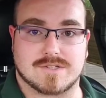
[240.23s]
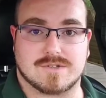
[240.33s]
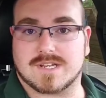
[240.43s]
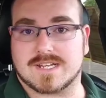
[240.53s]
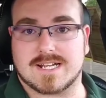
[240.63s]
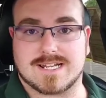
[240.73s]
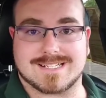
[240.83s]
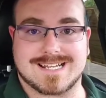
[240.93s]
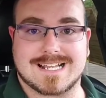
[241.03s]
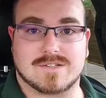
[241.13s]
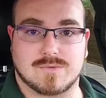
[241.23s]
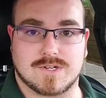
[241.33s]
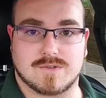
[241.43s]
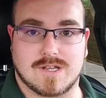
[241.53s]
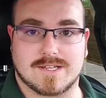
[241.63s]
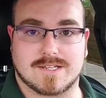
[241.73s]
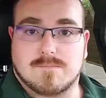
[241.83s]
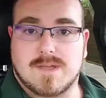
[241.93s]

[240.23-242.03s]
so you can get it exactly where you want.